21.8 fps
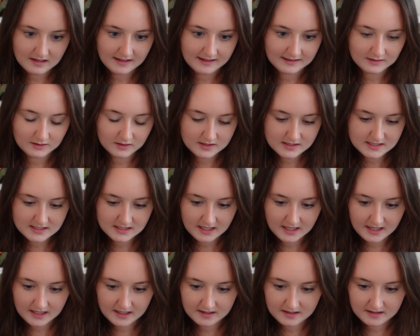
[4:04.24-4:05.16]
It looks
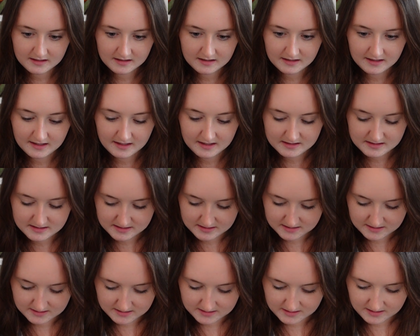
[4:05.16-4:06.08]
like
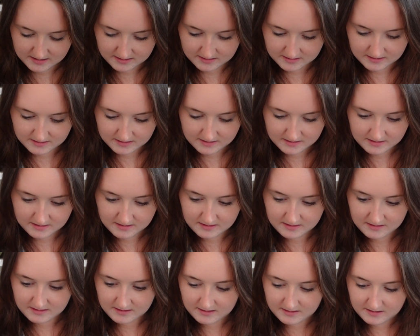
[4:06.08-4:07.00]
it's
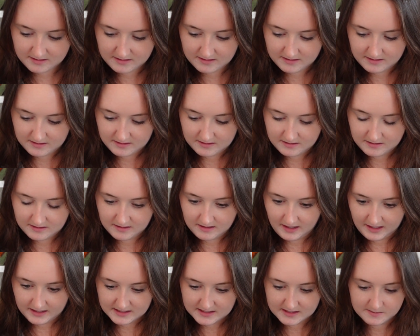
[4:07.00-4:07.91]

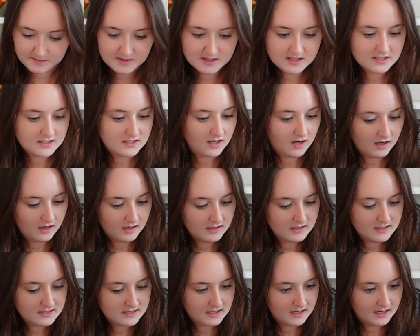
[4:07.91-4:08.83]
got some
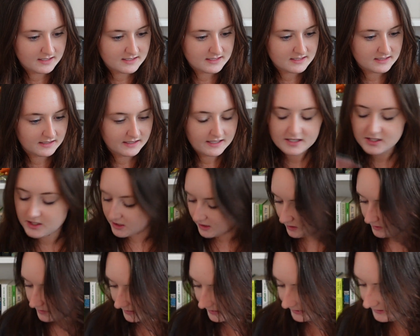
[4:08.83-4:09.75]
stars, constellation.
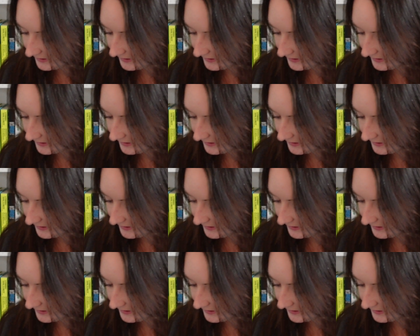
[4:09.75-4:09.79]
Okay,